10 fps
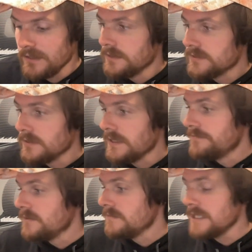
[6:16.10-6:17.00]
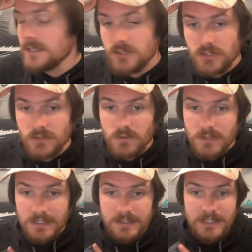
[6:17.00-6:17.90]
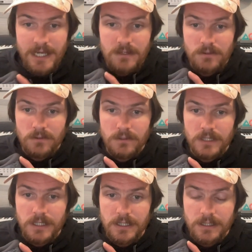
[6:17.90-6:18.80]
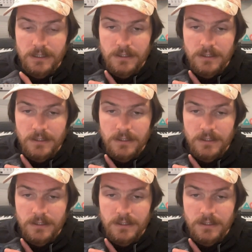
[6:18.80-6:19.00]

So if you need a shoe in this category,